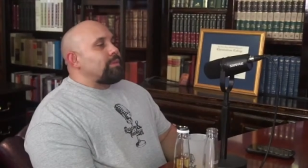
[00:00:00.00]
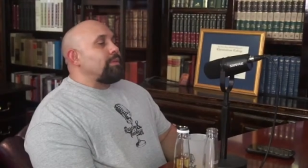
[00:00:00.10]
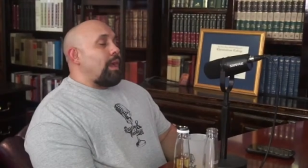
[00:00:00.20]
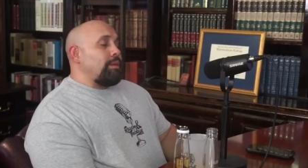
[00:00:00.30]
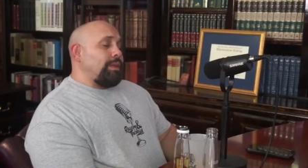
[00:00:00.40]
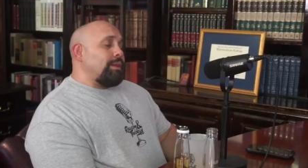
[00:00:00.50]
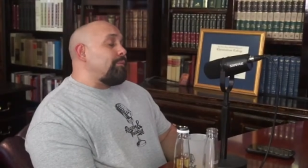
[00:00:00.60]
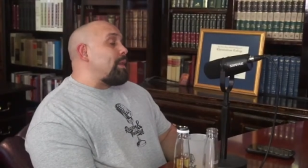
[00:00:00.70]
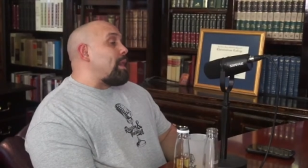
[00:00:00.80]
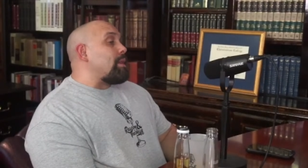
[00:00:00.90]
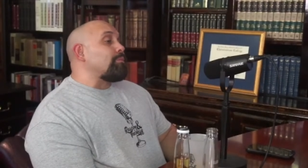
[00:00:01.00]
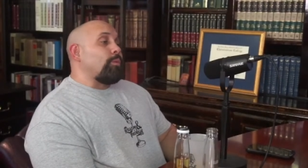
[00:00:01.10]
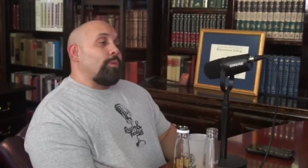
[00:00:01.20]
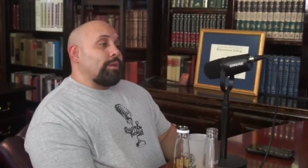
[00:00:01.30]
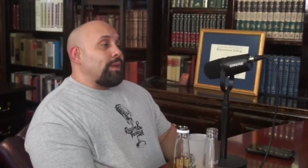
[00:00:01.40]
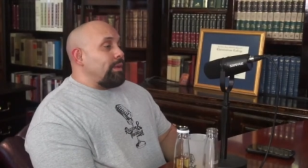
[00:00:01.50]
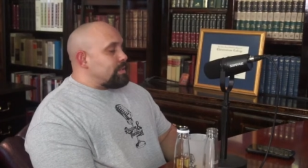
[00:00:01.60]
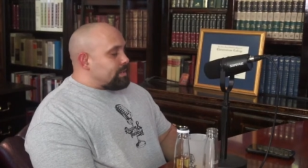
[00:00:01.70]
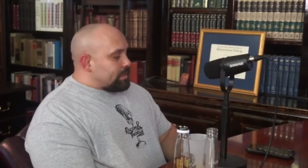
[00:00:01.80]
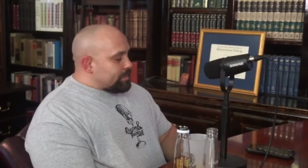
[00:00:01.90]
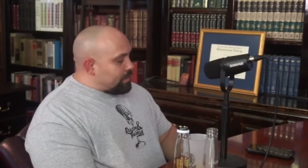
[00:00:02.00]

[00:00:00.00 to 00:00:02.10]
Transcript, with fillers: the idea of that ever working is just